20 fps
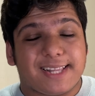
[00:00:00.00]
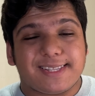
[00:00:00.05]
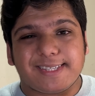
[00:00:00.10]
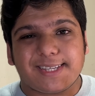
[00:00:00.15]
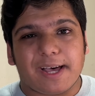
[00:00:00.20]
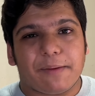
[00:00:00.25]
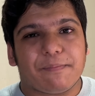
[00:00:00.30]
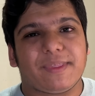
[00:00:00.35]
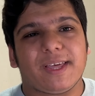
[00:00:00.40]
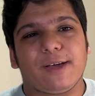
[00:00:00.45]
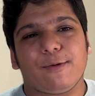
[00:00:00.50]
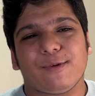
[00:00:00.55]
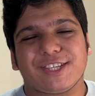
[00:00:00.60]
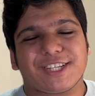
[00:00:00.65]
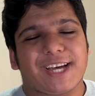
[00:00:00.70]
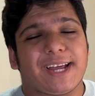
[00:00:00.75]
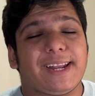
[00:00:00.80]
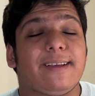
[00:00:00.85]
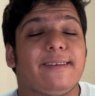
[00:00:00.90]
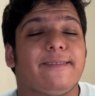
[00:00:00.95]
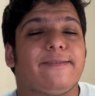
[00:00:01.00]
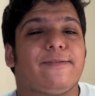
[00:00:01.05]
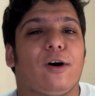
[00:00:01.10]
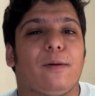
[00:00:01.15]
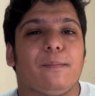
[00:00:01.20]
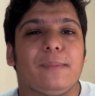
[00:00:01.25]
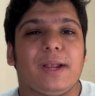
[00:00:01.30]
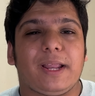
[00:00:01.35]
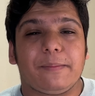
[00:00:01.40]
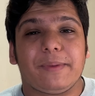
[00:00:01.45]
and something which can
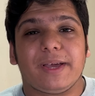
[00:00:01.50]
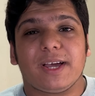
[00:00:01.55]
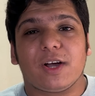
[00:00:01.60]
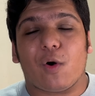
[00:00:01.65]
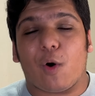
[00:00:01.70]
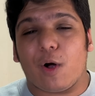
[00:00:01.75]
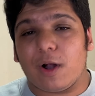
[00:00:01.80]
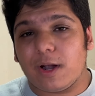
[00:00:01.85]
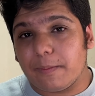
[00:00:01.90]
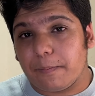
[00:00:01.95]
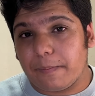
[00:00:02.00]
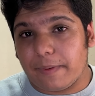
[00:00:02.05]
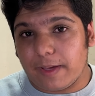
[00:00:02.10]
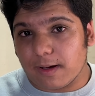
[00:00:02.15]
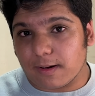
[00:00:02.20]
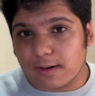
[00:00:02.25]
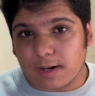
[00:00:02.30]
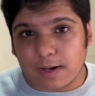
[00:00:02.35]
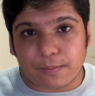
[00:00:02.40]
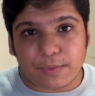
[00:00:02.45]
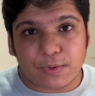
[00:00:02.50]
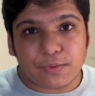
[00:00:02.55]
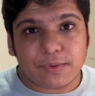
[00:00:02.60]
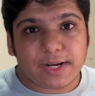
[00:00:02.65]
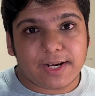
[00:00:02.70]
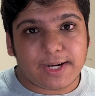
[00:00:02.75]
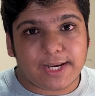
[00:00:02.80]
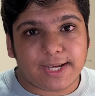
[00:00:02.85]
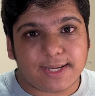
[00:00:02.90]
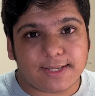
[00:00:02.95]
informally be called payer
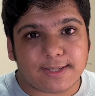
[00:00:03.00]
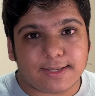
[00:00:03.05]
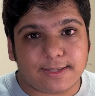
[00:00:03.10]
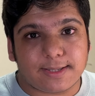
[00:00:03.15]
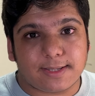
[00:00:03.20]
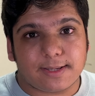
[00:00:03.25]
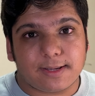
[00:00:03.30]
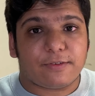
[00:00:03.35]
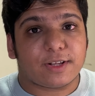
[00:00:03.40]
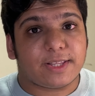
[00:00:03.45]
communities.